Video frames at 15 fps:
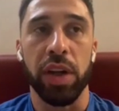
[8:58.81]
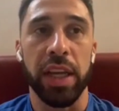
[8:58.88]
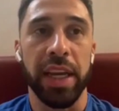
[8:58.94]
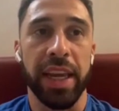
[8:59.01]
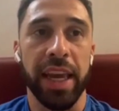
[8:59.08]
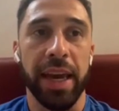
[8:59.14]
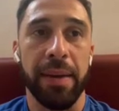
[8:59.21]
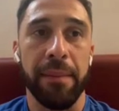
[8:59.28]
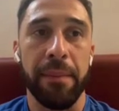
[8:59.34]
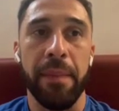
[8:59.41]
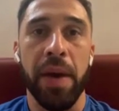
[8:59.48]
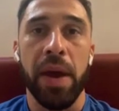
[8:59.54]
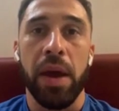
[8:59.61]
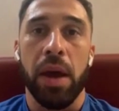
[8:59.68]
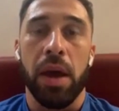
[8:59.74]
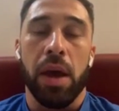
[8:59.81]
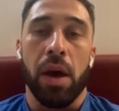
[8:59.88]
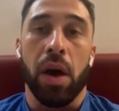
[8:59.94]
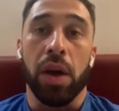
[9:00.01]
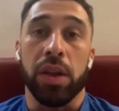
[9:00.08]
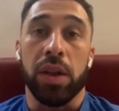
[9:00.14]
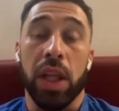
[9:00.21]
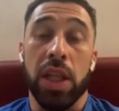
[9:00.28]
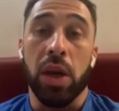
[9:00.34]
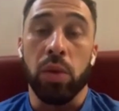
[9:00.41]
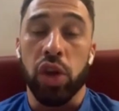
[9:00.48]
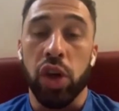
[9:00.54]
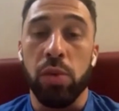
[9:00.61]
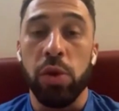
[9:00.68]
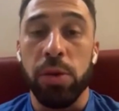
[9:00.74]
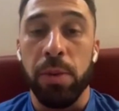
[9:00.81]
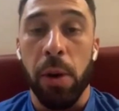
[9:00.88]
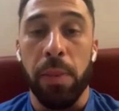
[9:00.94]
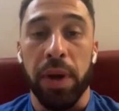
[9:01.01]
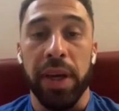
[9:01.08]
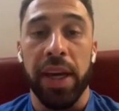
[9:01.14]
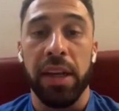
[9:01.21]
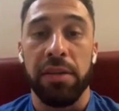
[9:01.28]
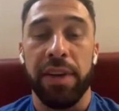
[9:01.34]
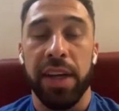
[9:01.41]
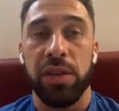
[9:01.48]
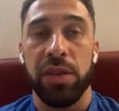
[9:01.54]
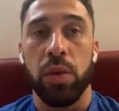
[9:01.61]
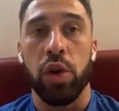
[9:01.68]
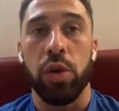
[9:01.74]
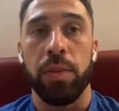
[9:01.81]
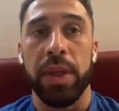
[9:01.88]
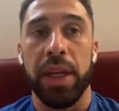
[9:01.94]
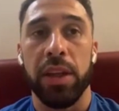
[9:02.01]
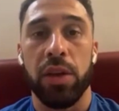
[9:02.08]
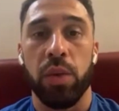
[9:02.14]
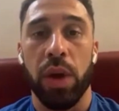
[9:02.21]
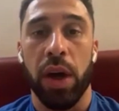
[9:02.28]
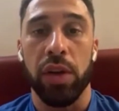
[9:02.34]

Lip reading: Like, I didn't know too much about Burkina Faso coming into it.